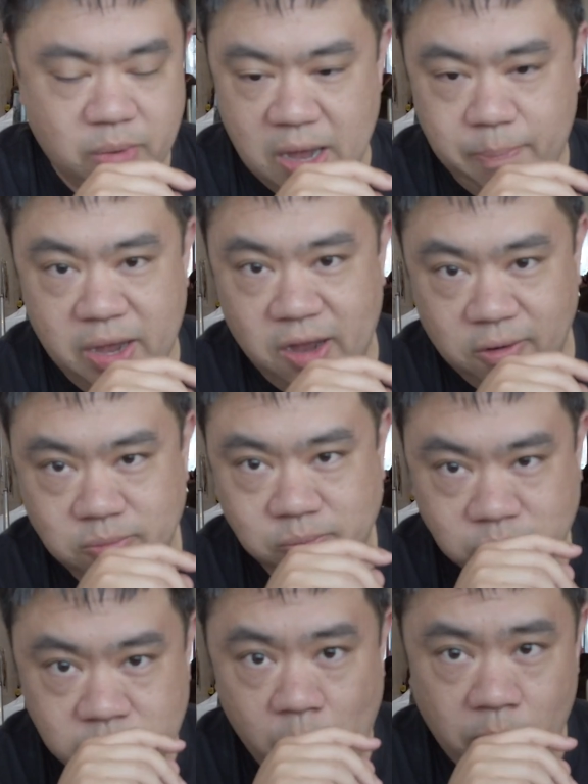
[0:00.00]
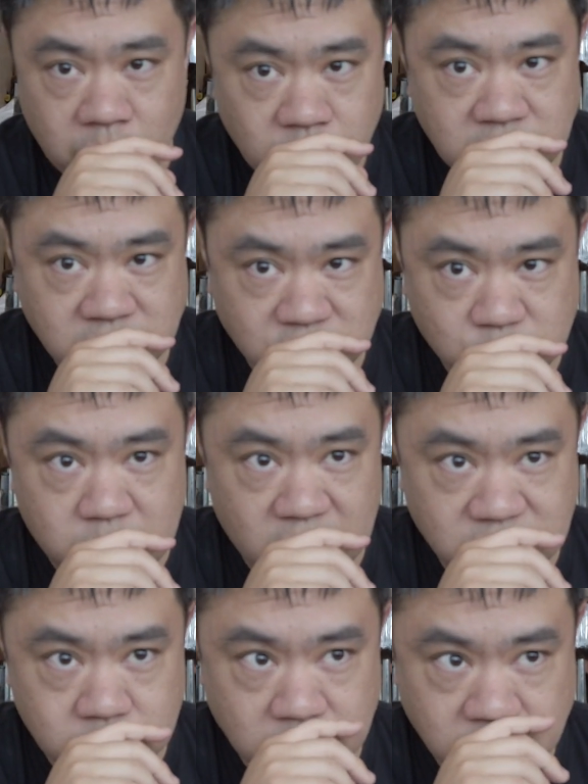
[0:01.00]
map out as
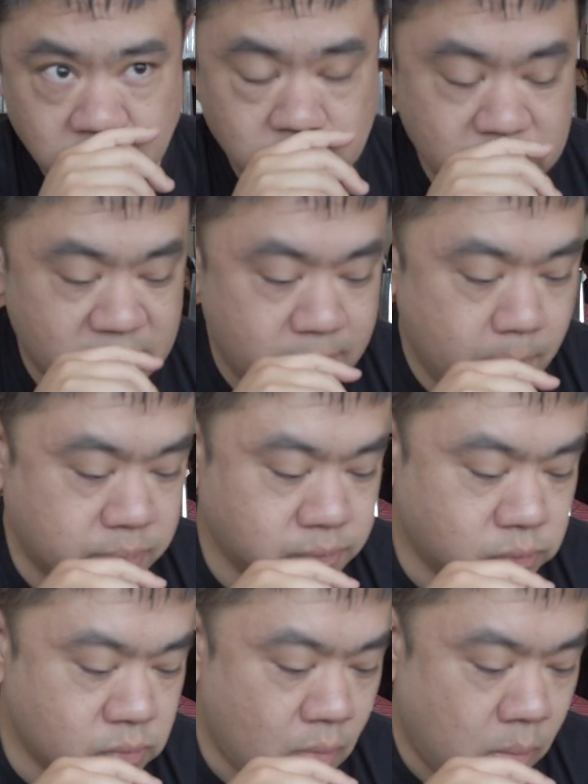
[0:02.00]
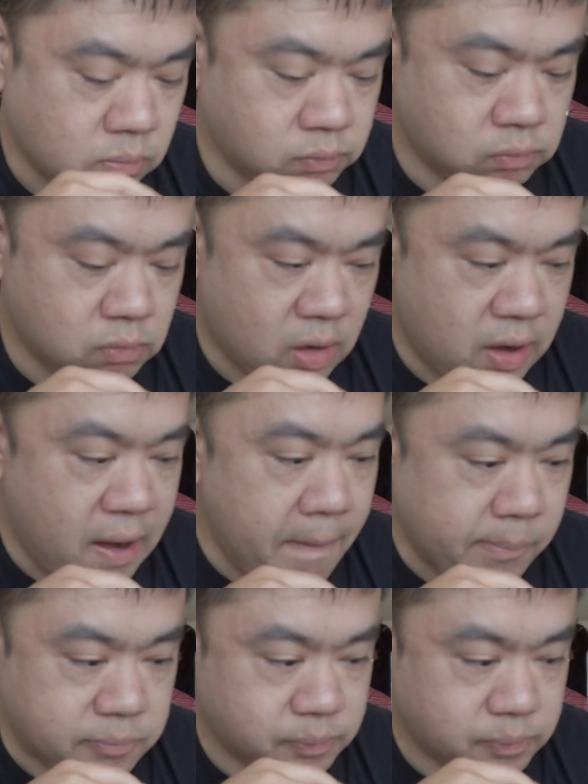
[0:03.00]
possible. But yeah,